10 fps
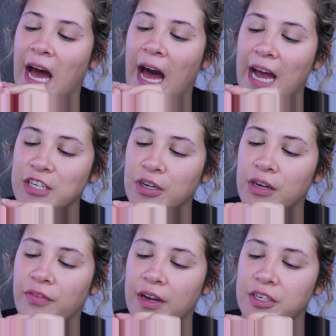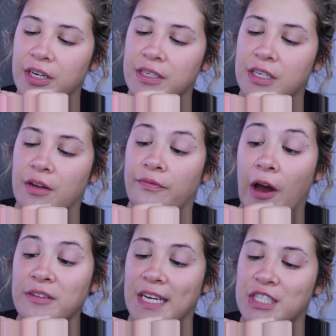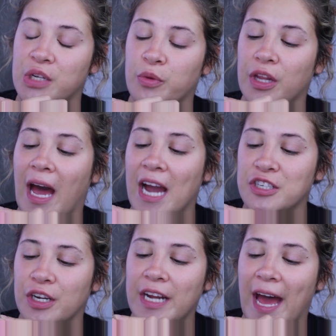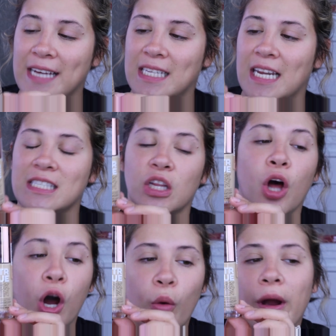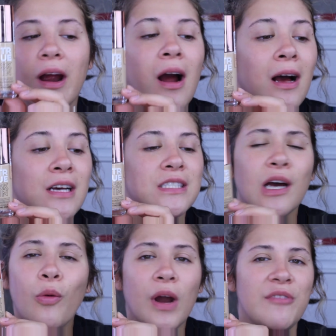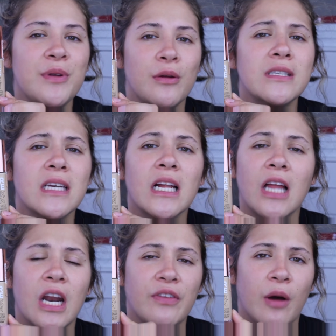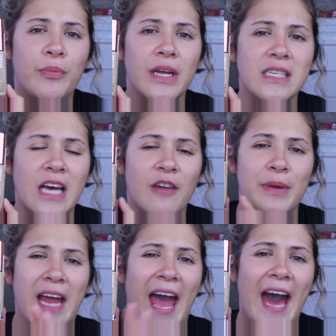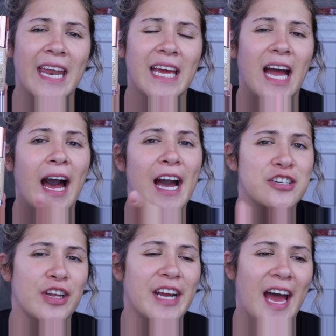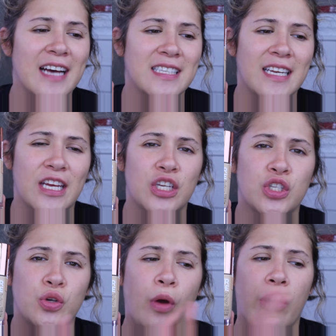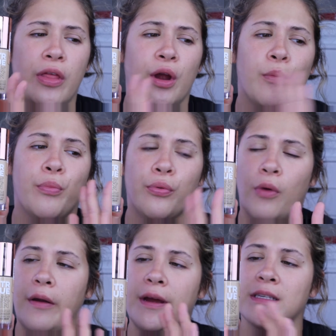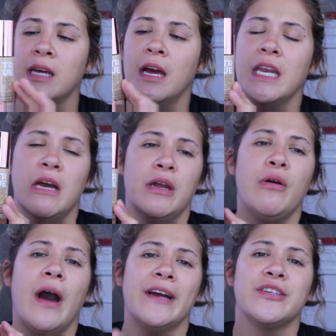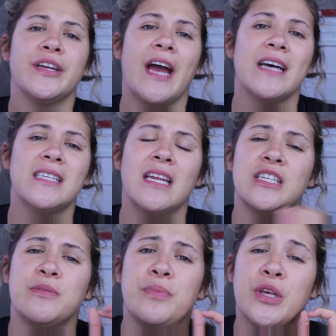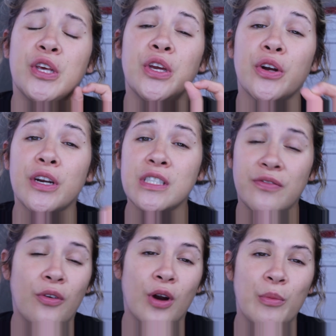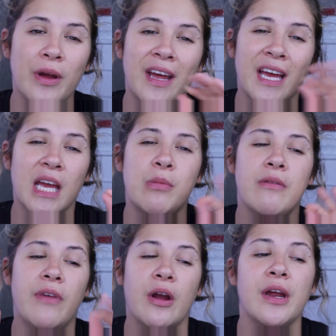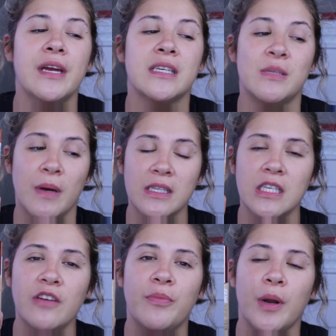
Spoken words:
Hydrating Foundation with the hyaluronic acid and has a long wear. So what I've been noticing, a lot of companies have been adding hyaluronic acid into their products. Now I know hyaluronic acid in its purest form can be very expensive, but